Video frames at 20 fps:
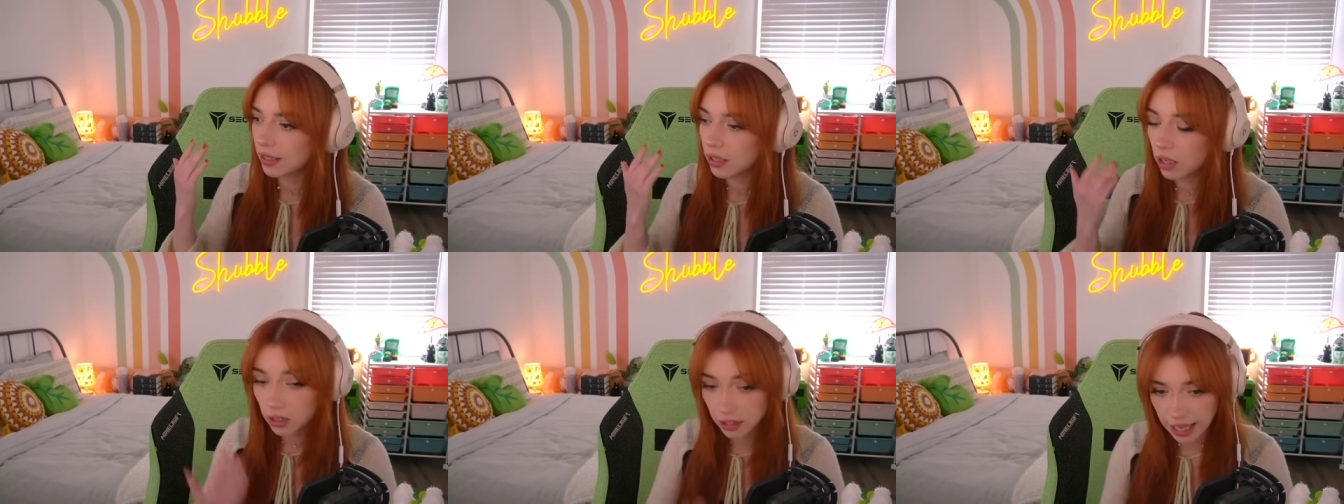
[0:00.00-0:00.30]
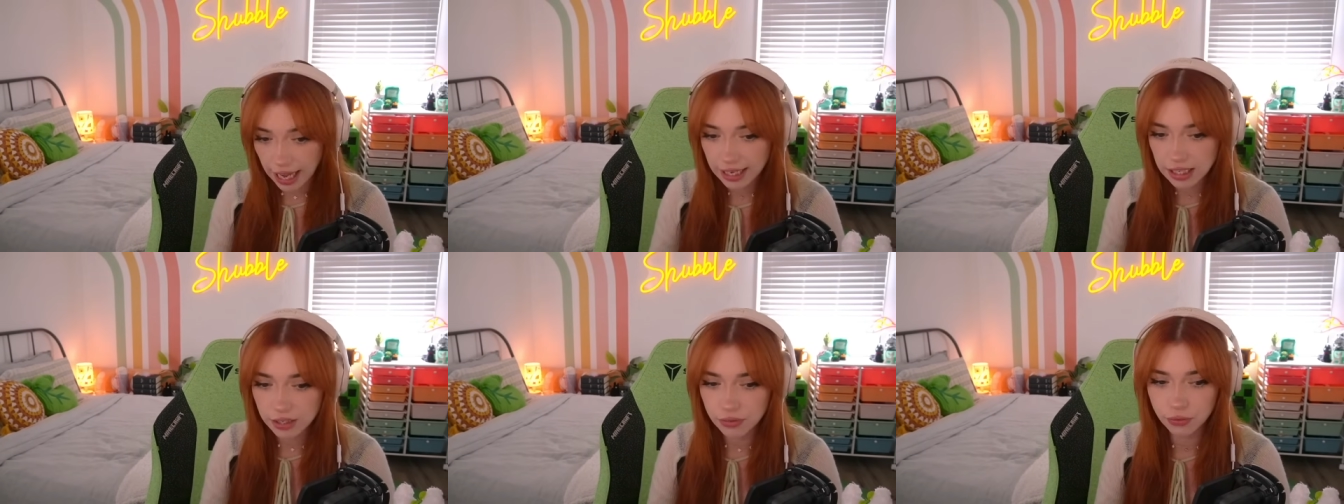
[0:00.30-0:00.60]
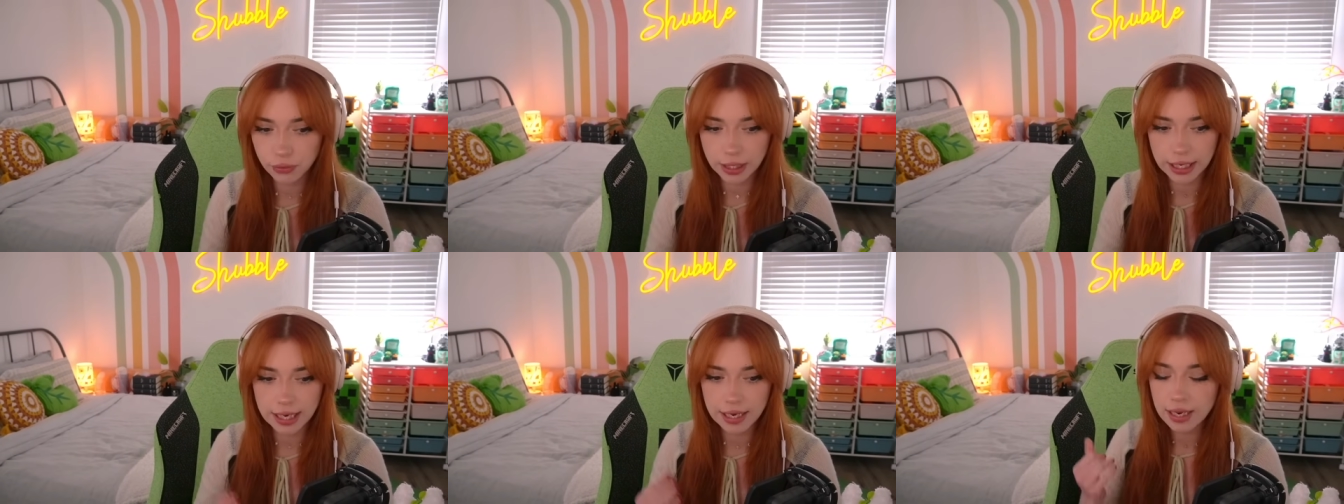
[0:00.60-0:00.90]

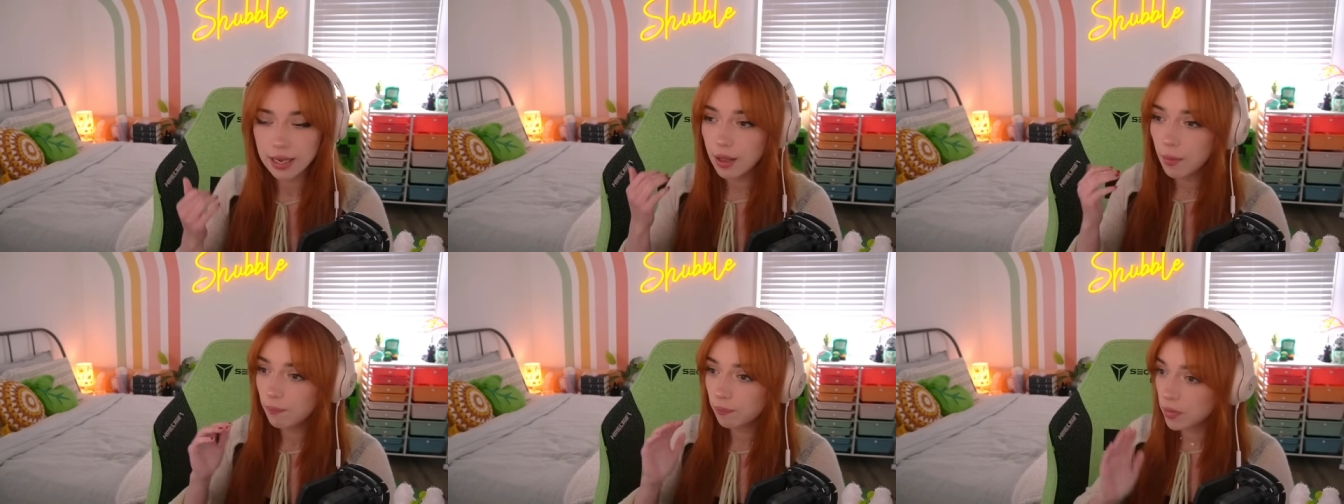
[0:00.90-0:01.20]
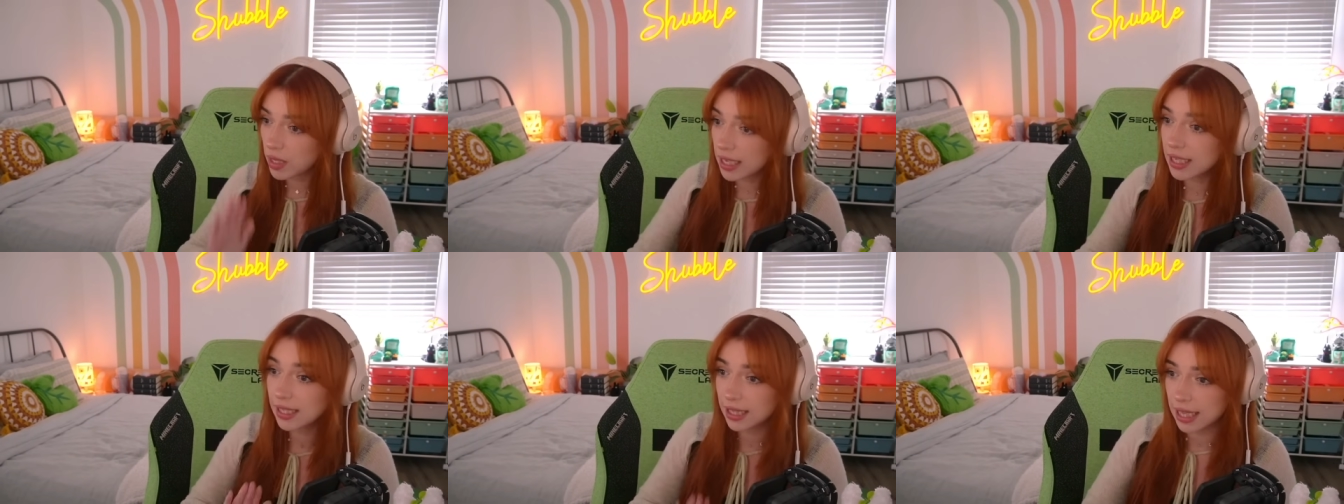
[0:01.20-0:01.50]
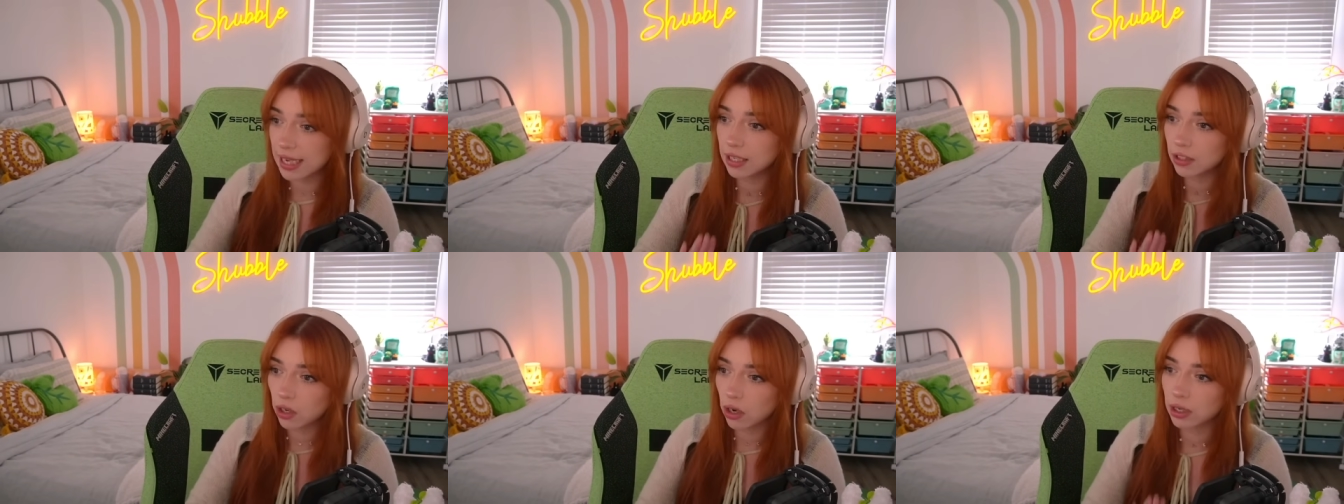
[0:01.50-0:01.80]
collectively, these
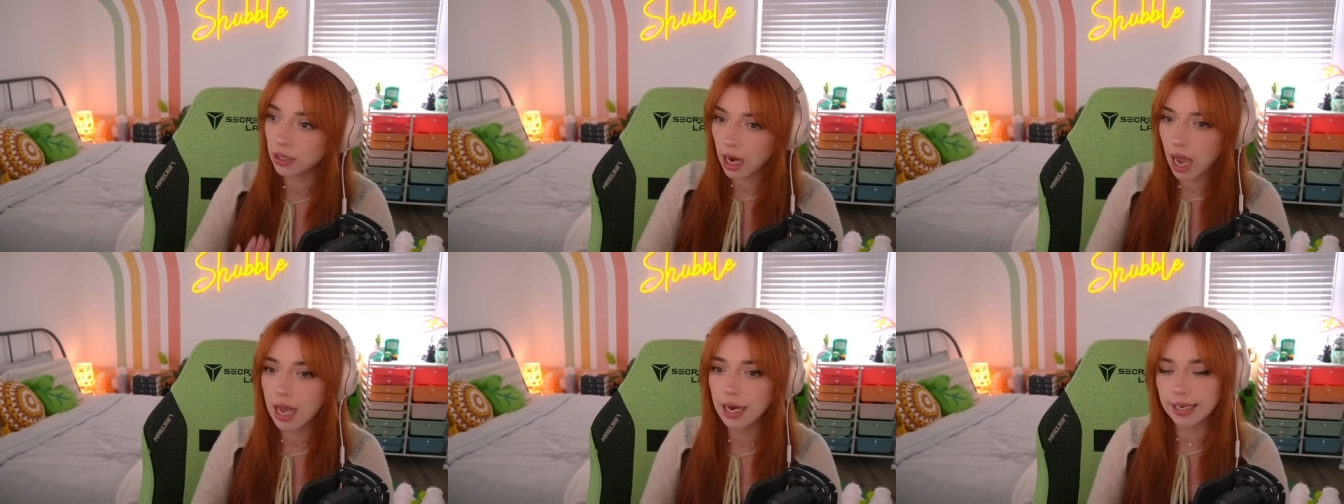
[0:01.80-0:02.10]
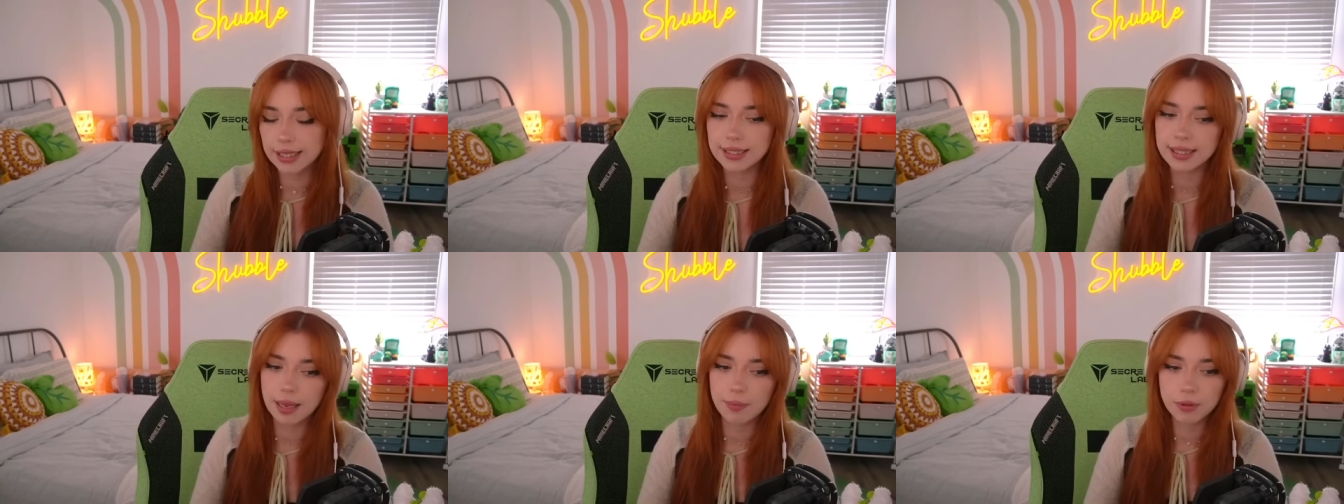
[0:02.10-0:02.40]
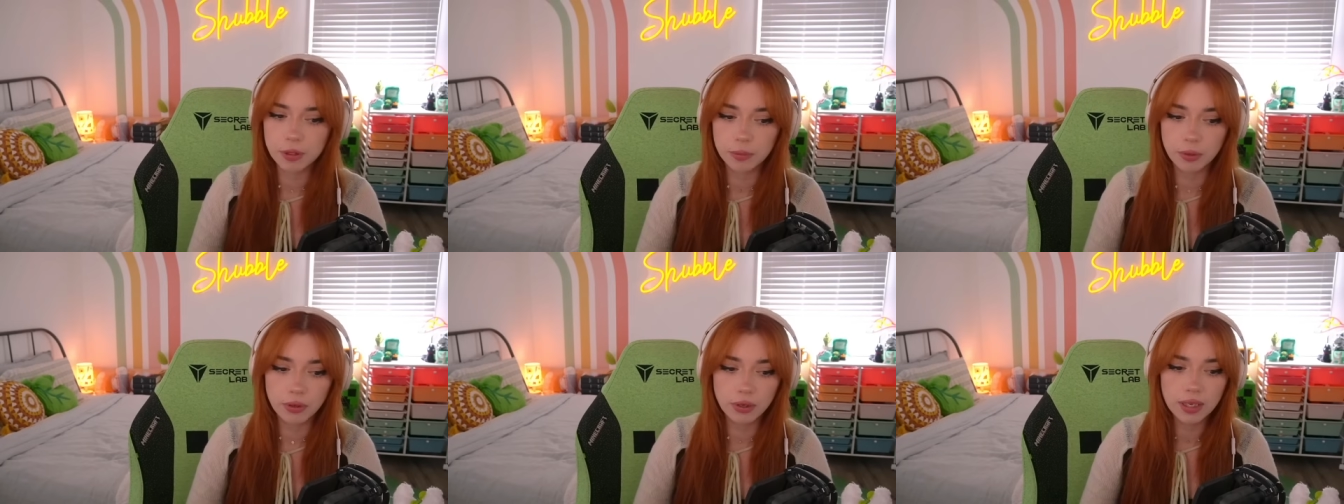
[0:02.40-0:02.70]
things are not
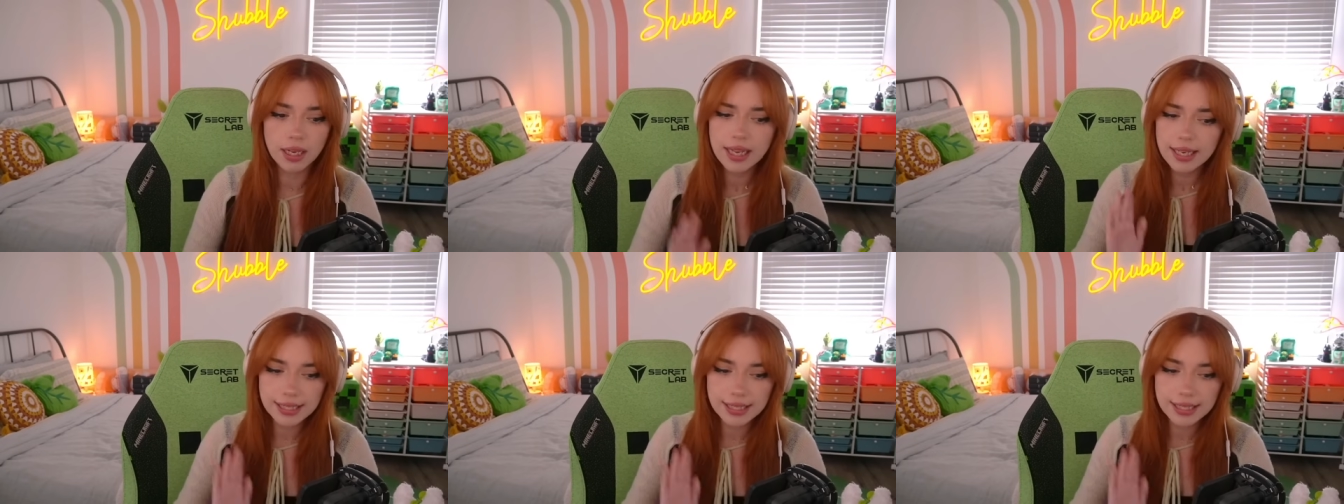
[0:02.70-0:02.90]
acceptable.